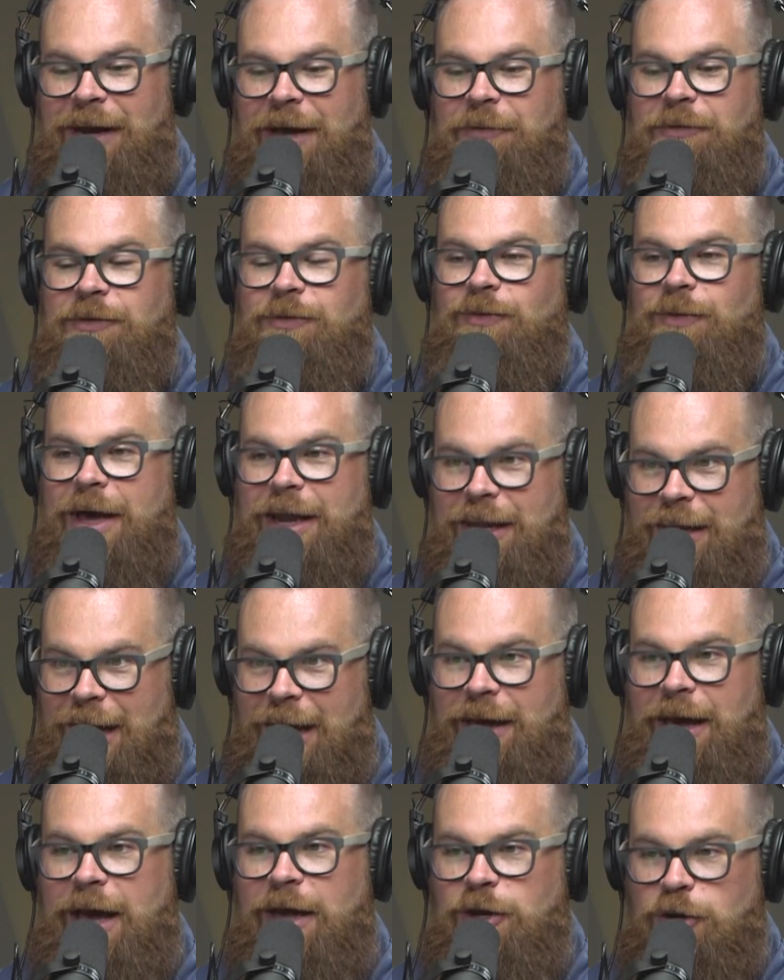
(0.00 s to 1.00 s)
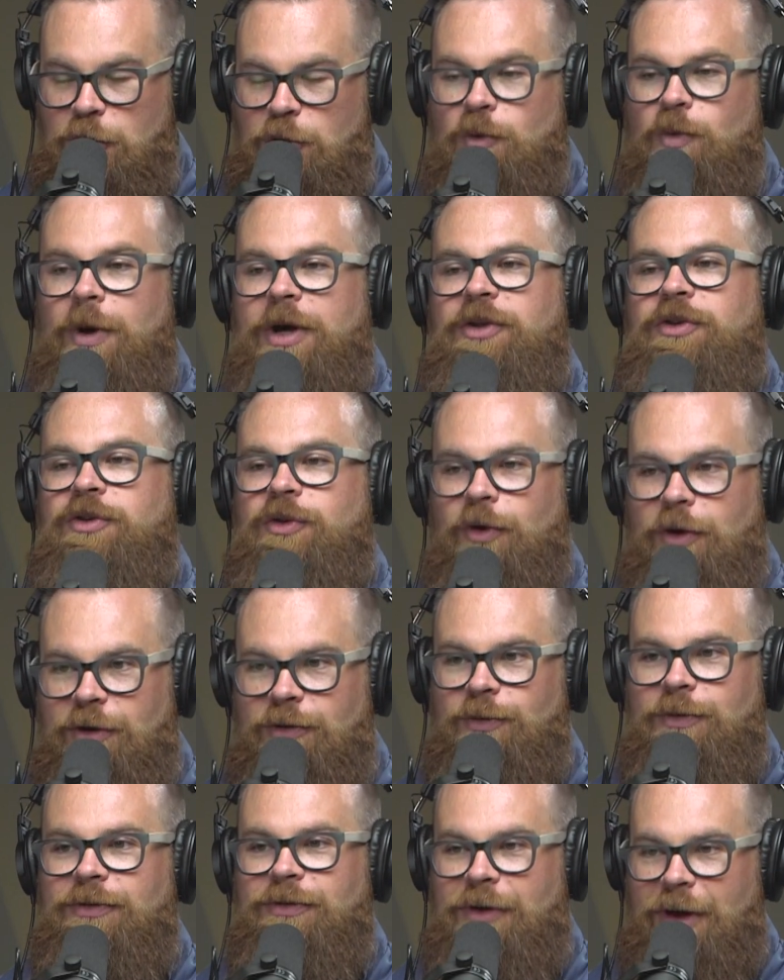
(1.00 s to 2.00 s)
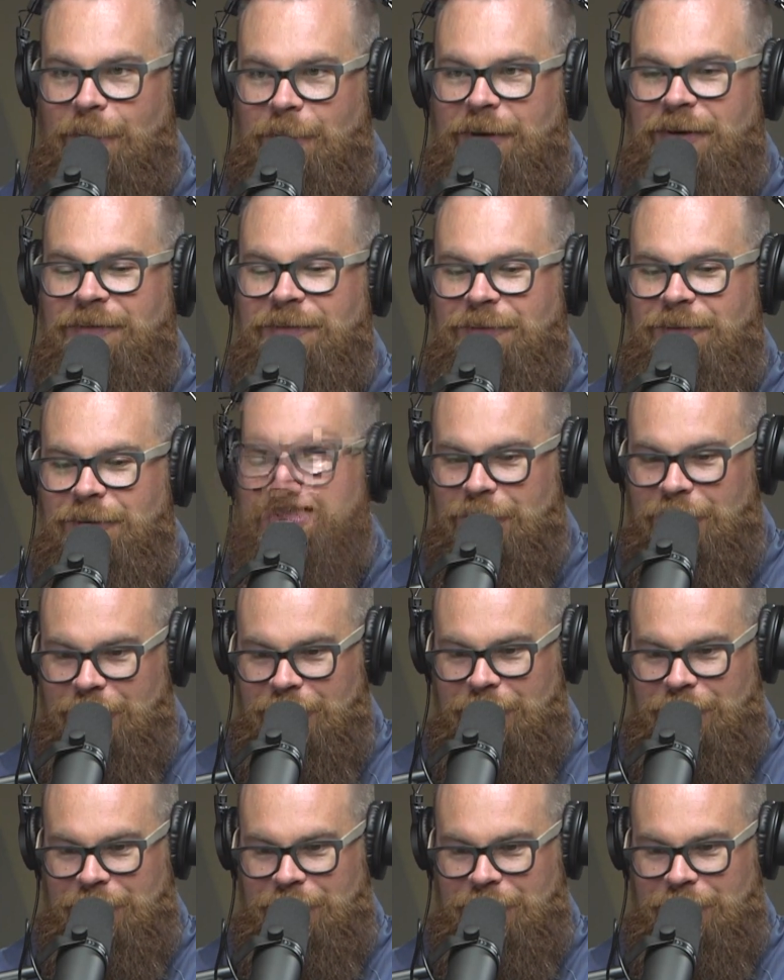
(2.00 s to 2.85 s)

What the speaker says: I was ready. I knew what choice was coming for you.